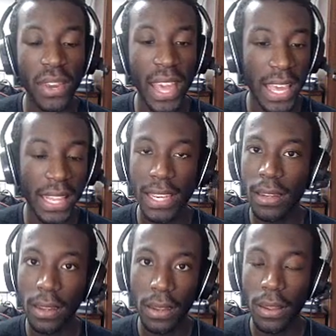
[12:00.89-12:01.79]
for
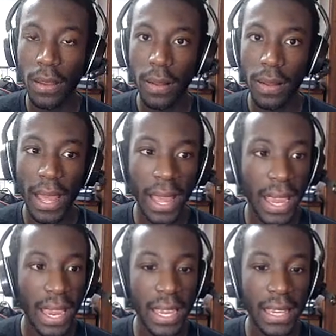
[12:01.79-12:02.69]
Caitlin,
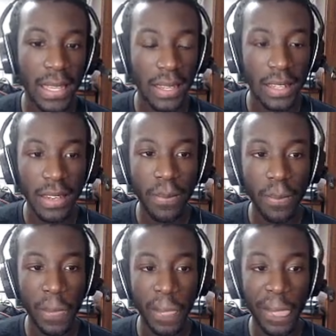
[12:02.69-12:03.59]
and
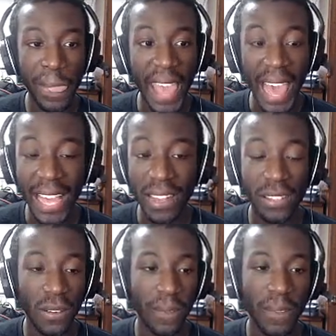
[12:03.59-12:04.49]

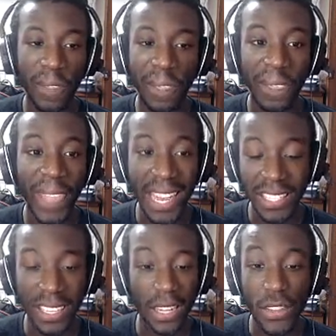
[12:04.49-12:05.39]

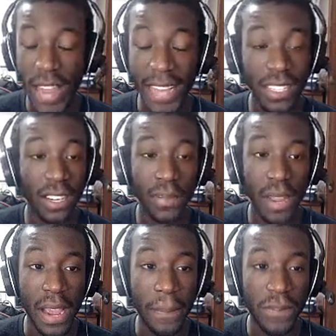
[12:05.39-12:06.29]
that's gonna
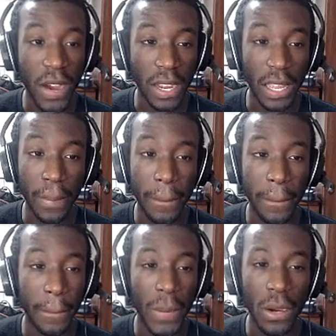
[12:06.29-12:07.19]
be a fucking,
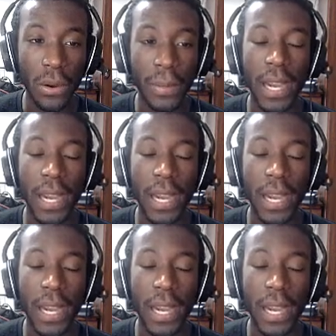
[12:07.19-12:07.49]
oh